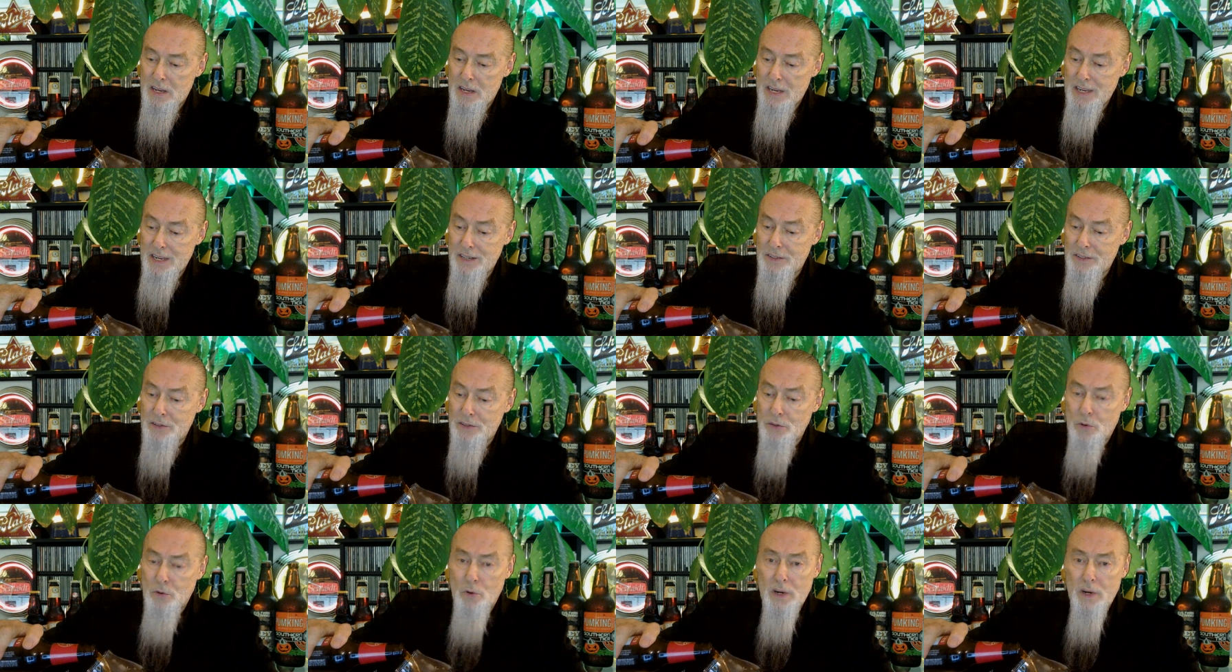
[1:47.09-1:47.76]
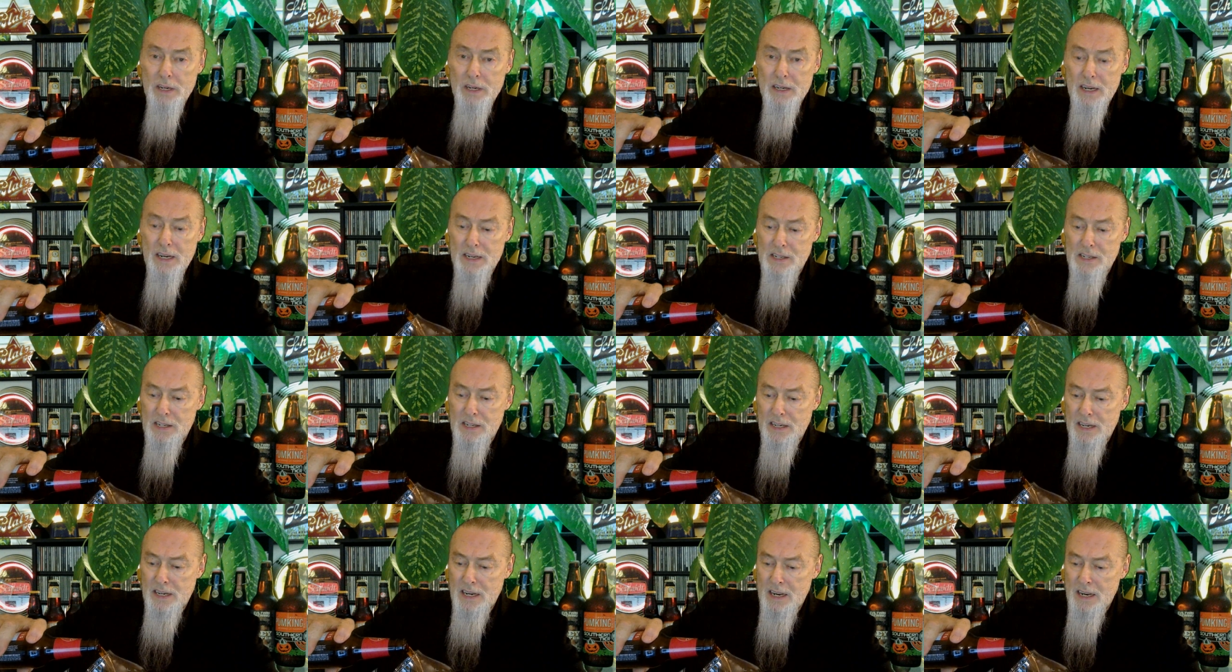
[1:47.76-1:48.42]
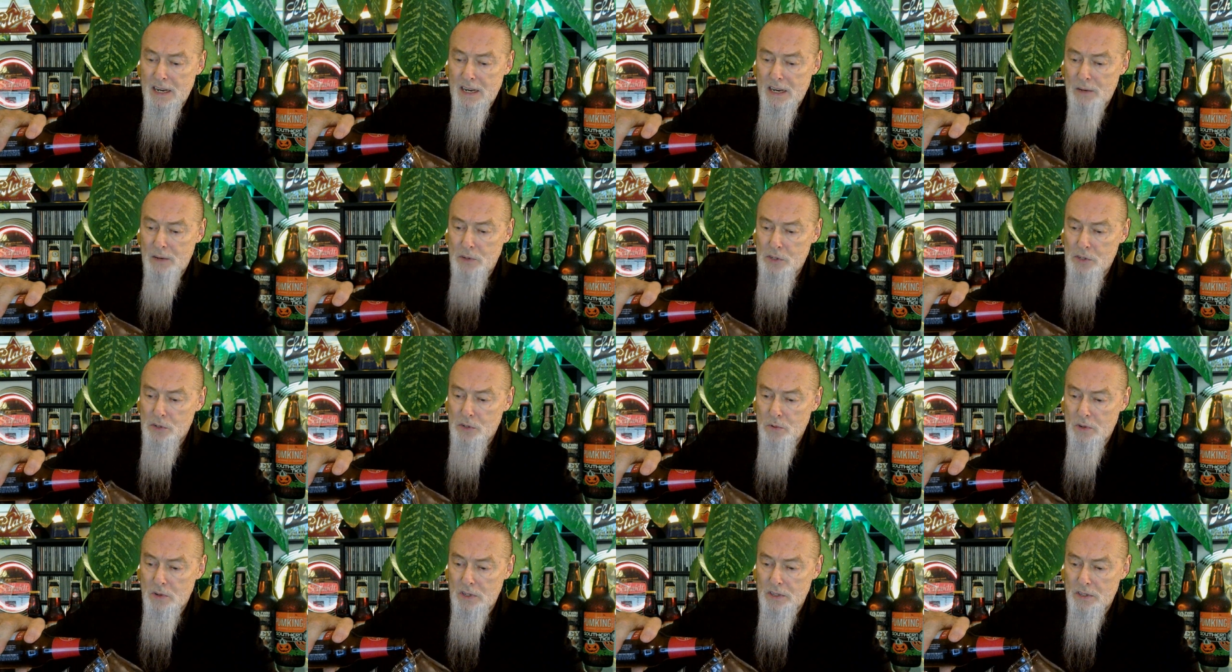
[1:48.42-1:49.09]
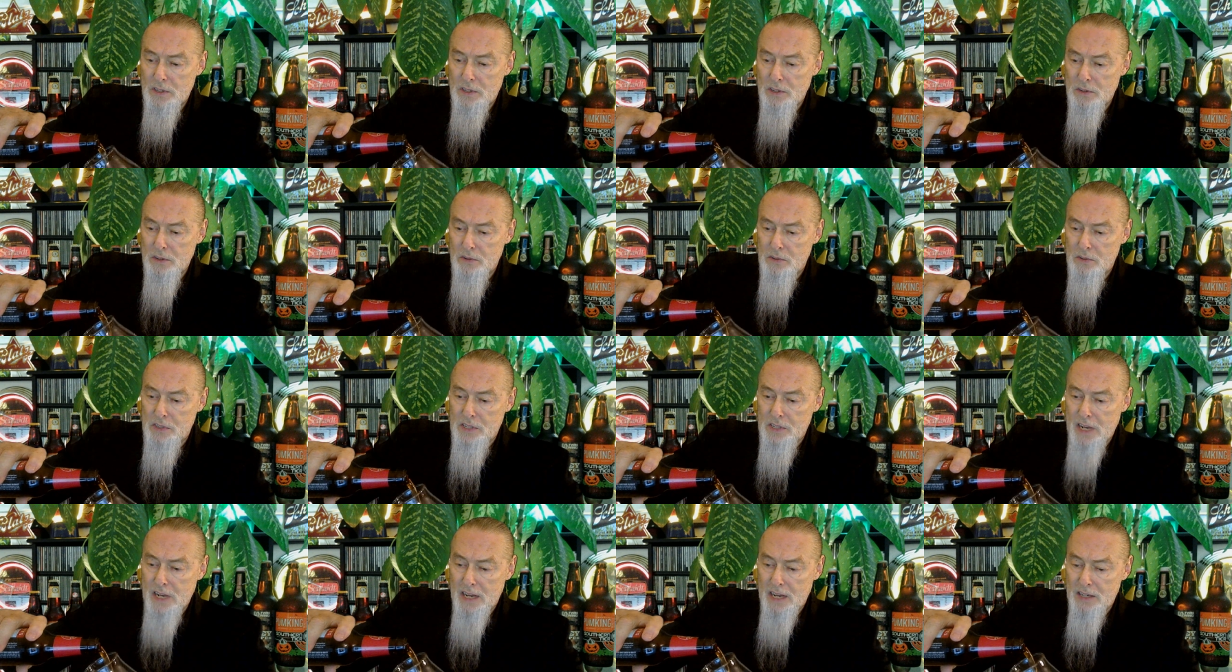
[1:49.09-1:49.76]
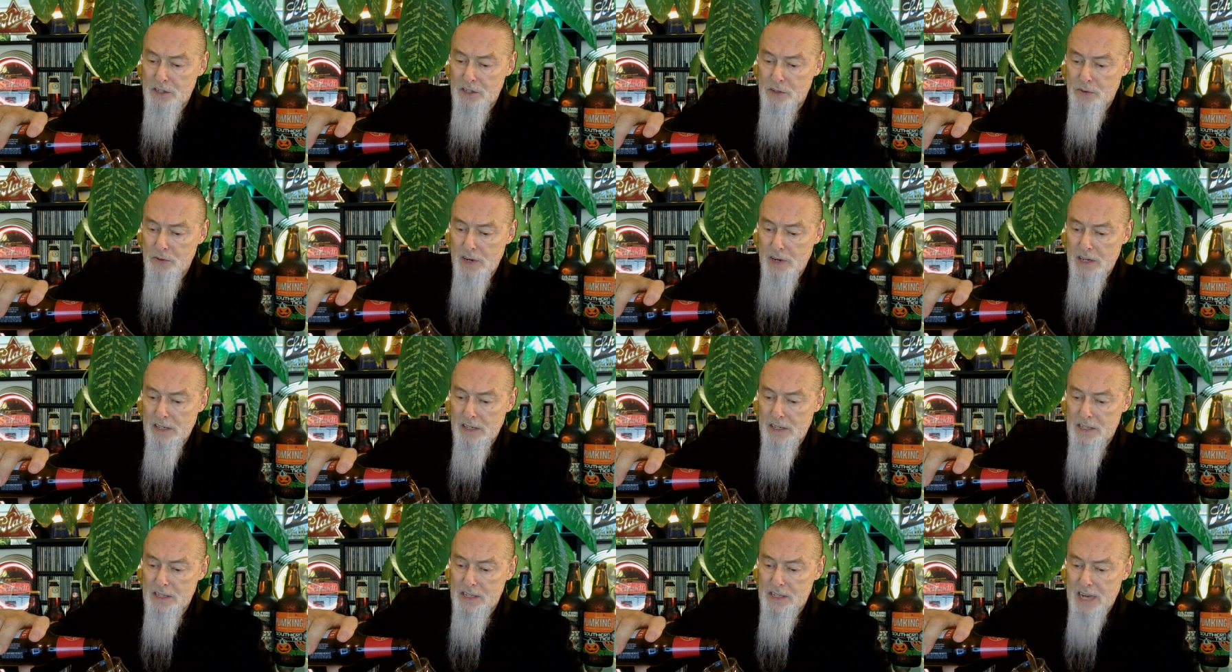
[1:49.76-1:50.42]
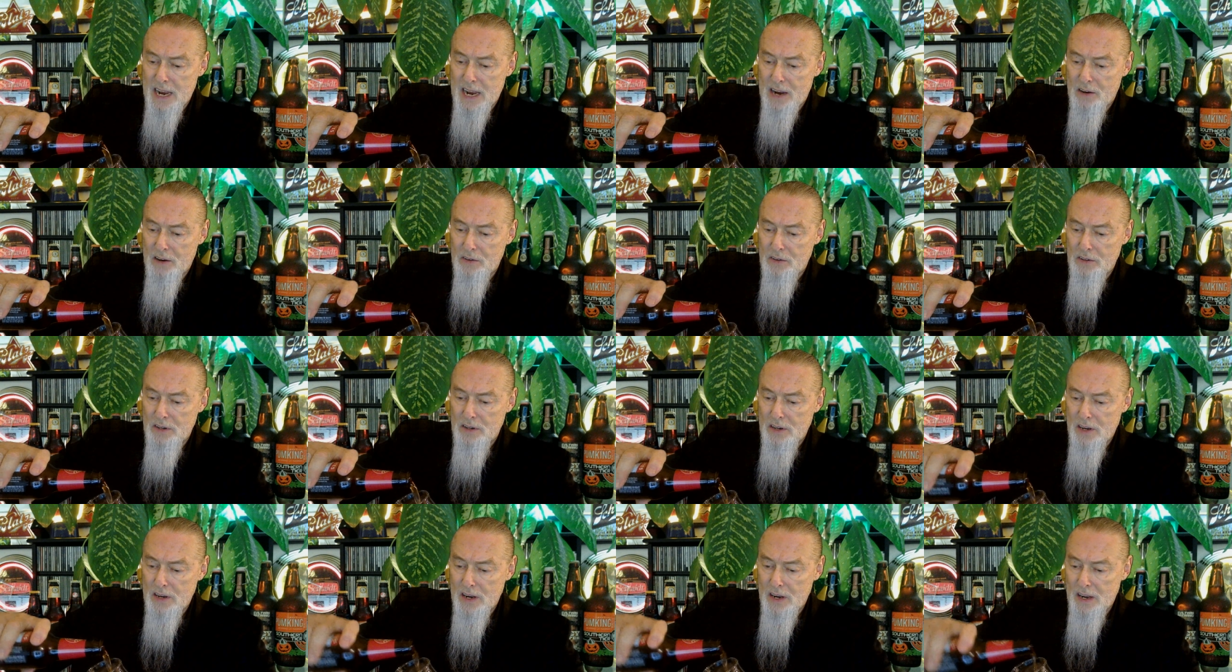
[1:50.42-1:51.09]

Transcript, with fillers: It'll do quite nicely. Now what you want to do is kind of straighten this out